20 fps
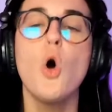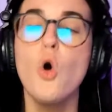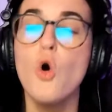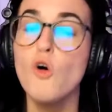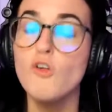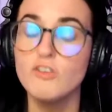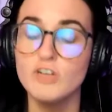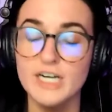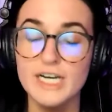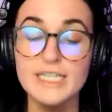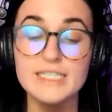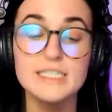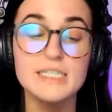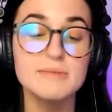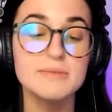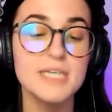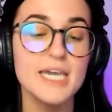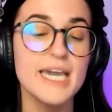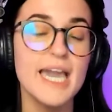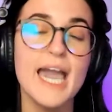over it. It
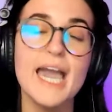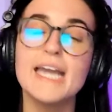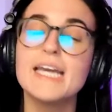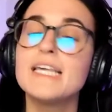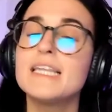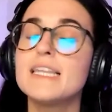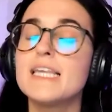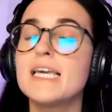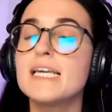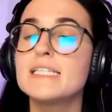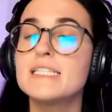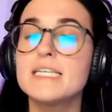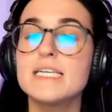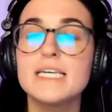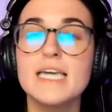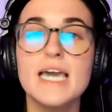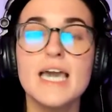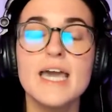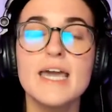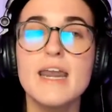seems like anything
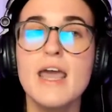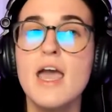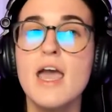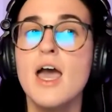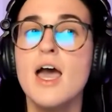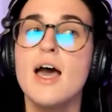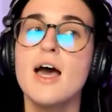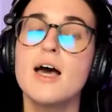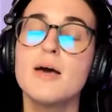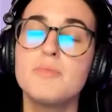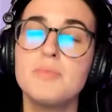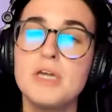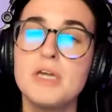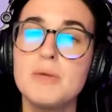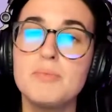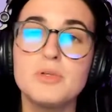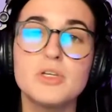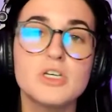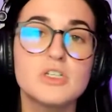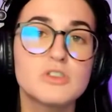to get a
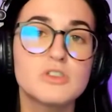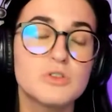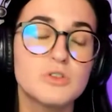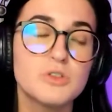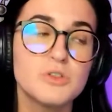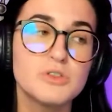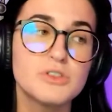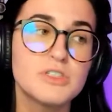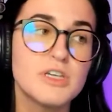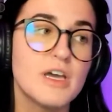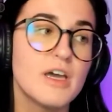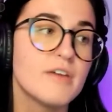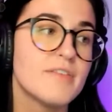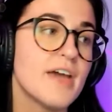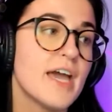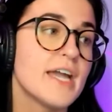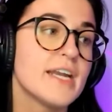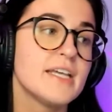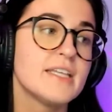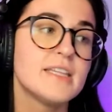people
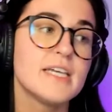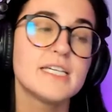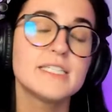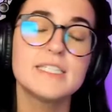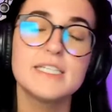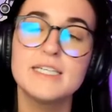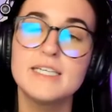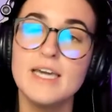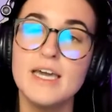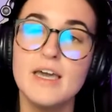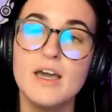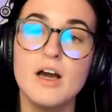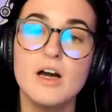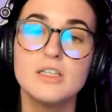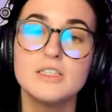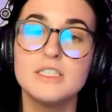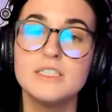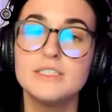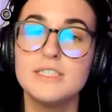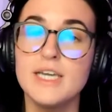exclusive, anything to
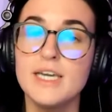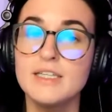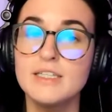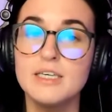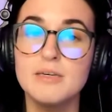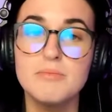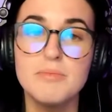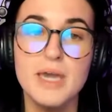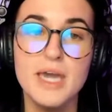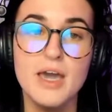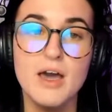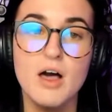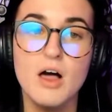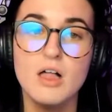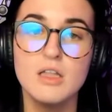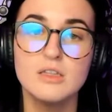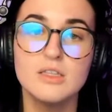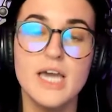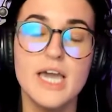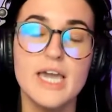get on the Daily
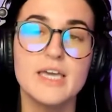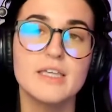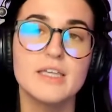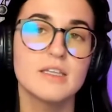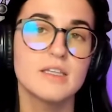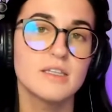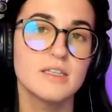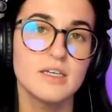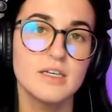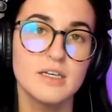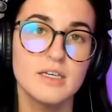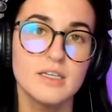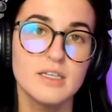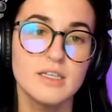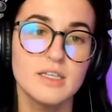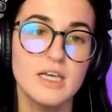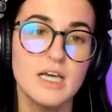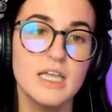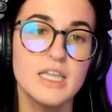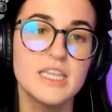Mail, like
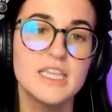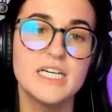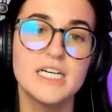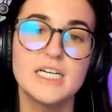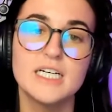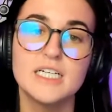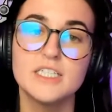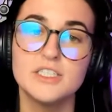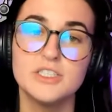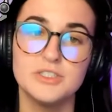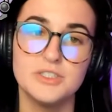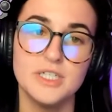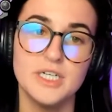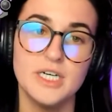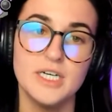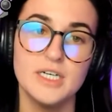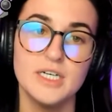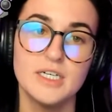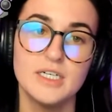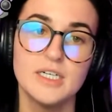they're going to do
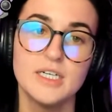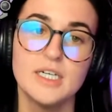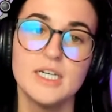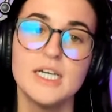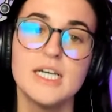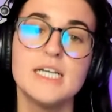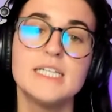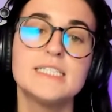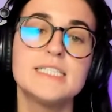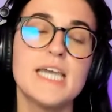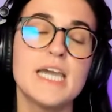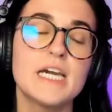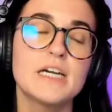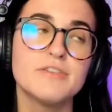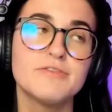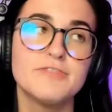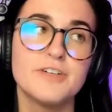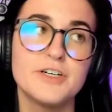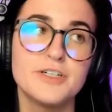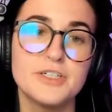it
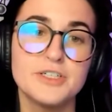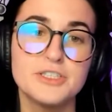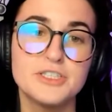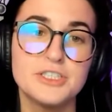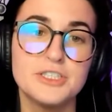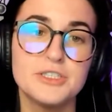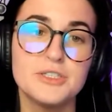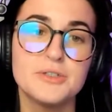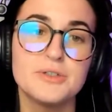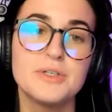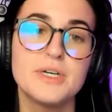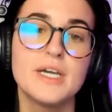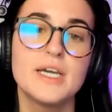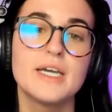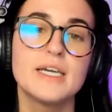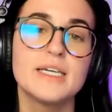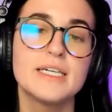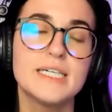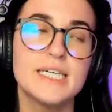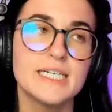take a photo shoot,
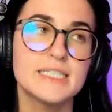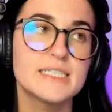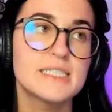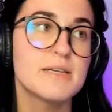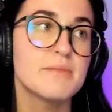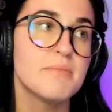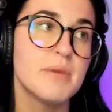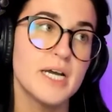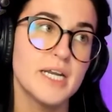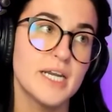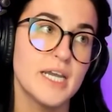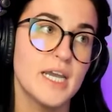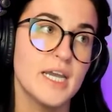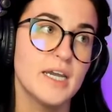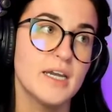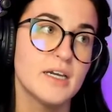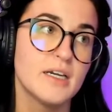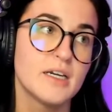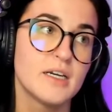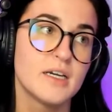get some
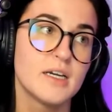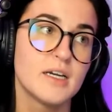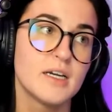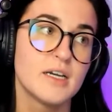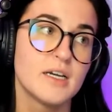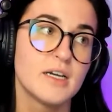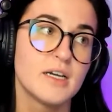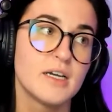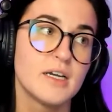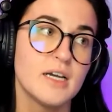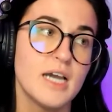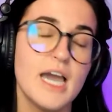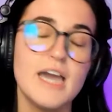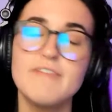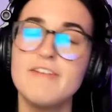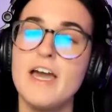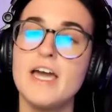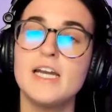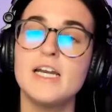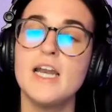money.
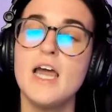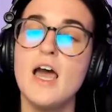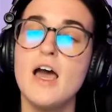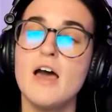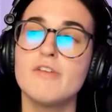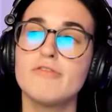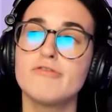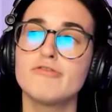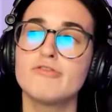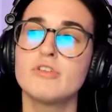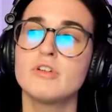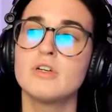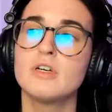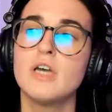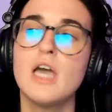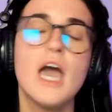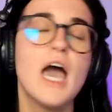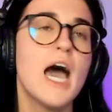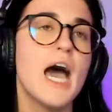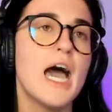I've had enough.
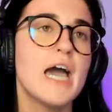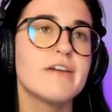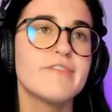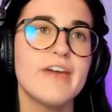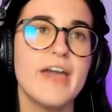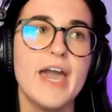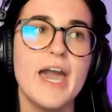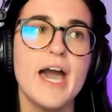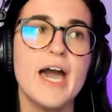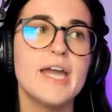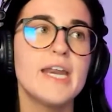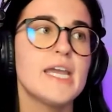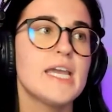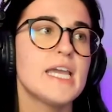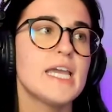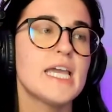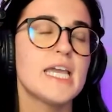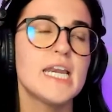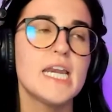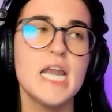I've
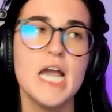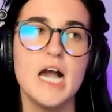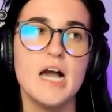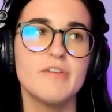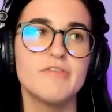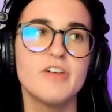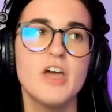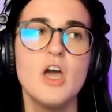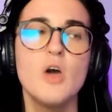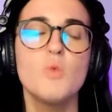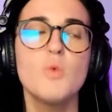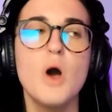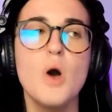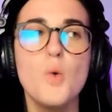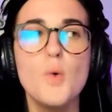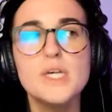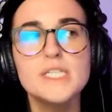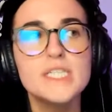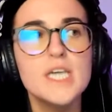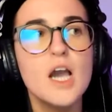had enough.
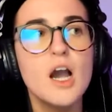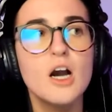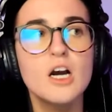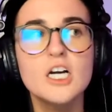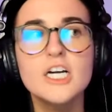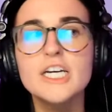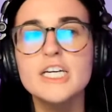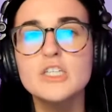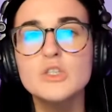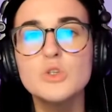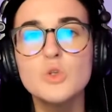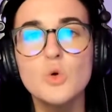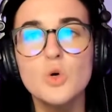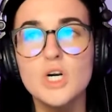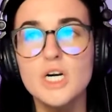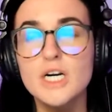What was it? Ari and